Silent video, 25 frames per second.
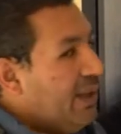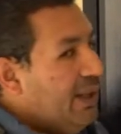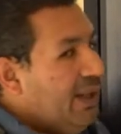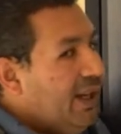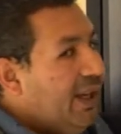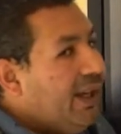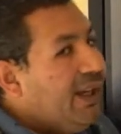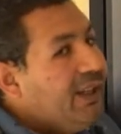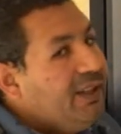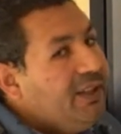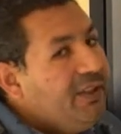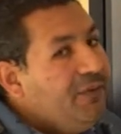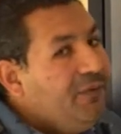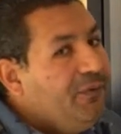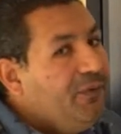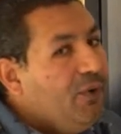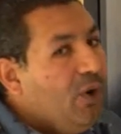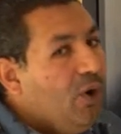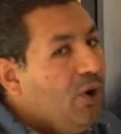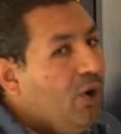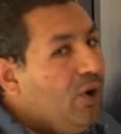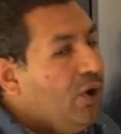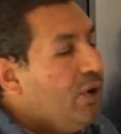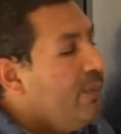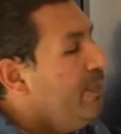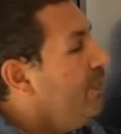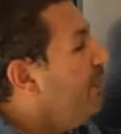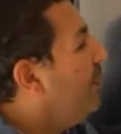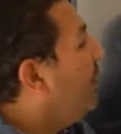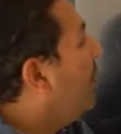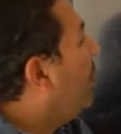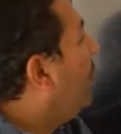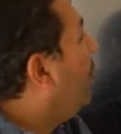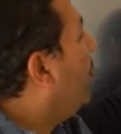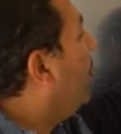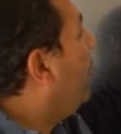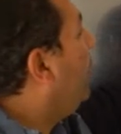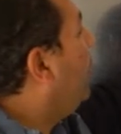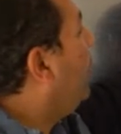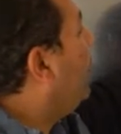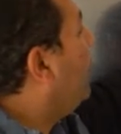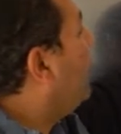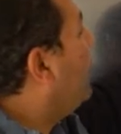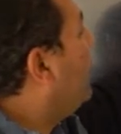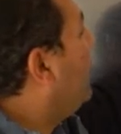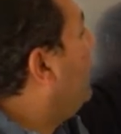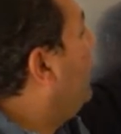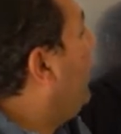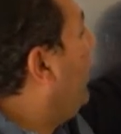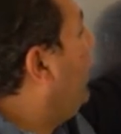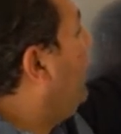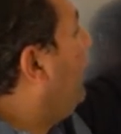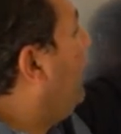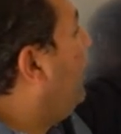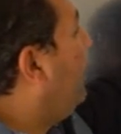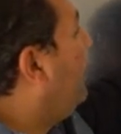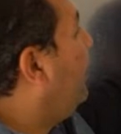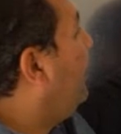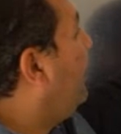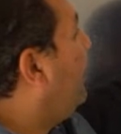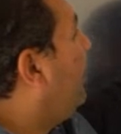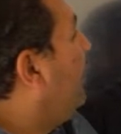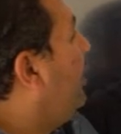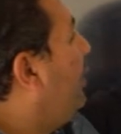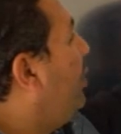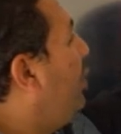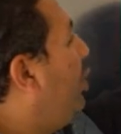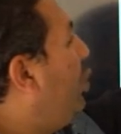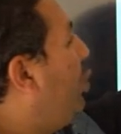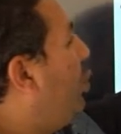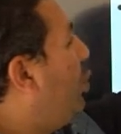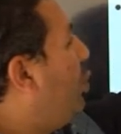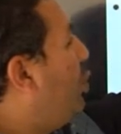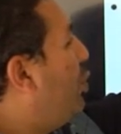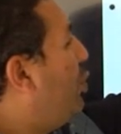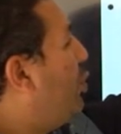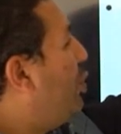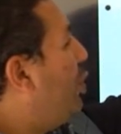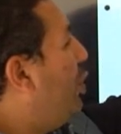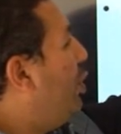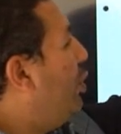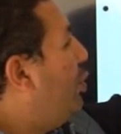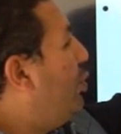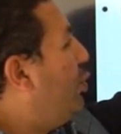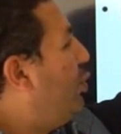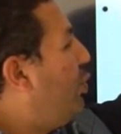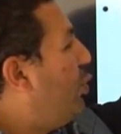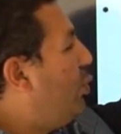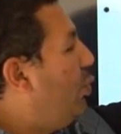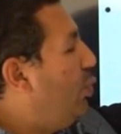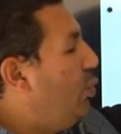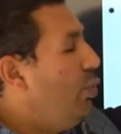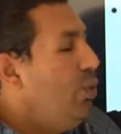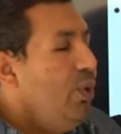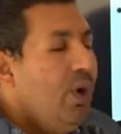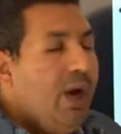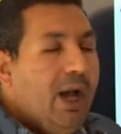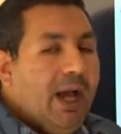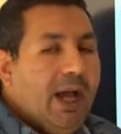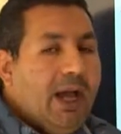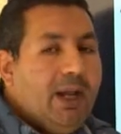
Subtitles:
negative form we use didn't, used to,